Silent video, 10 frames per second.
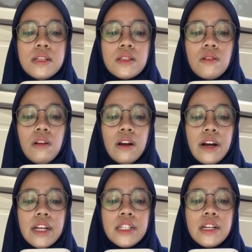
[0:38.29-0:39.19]

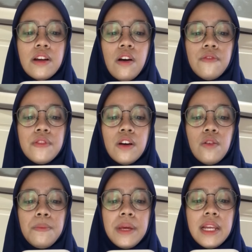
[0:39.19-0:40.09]
discoloration of the
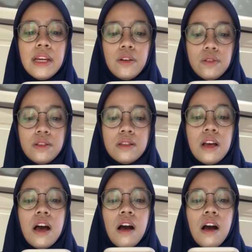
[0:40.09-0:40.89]
umbilicus,